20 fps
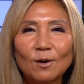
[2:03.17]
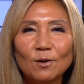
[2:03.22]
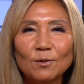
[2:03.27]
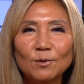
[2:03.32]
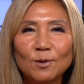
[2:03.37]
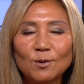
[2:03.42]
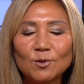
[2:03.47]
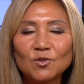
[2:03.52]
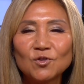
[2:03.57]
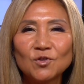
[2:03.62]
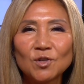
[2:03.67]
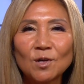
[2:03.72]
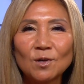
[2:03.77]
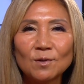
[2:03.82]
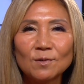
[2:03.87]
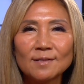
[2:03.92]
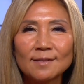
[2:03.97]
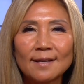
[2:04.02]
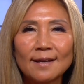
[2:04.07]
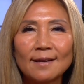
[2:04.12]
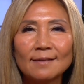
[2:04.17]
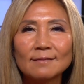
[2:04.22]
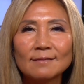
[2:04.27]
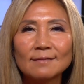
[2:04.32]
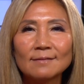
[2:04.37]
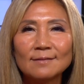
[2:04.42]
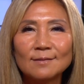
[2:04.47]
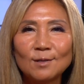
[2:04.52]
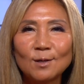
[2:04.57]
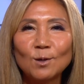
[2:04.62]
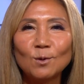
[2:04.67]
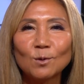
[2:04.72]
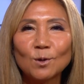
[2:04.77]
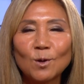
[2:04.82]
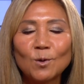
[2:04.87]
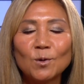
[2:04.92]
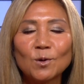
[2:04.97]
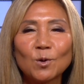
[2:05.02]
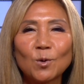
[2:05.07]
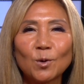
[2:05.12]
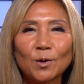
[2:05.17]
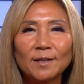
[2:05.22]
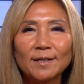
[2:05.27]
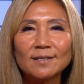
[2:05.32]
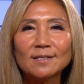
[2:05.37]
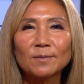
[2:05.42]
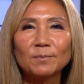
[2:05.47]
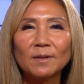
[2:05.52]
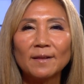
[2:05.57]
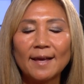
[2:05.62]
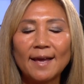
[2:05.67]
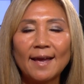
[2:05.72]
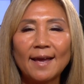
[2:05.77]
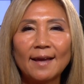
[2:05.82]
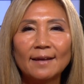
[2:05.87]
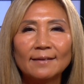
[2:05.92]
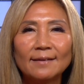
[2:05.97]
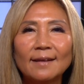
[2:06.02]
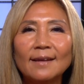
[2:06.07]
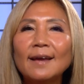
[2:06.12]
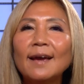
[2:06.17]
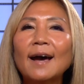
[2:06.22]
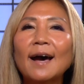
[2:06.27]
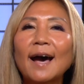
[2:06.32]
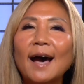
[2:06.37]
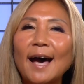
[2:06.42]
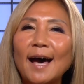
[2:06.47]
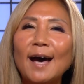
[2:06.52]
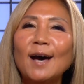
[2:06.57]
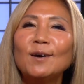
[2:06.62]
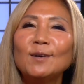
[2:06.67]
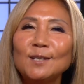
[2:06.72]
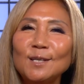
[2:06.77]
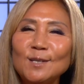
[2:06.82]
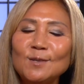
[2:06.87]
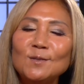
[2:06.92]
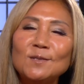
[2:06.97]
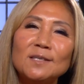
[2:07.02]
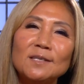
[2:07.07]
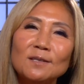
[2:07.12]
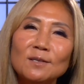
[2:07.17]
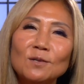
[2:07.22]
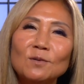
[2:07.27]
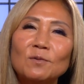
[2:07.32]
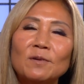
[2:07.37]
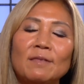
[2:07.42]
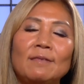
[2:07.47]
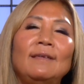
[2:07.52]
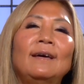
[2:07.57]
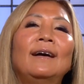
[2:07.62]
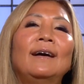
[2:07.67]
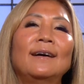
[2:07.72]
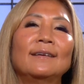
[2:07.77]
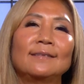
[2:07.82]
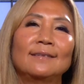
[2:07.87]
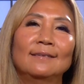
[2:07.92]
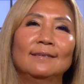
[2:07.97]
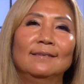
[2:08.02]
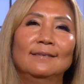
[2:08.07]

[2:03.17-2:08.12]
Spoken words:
Those shows that don't go according to plan. How do you deal with that?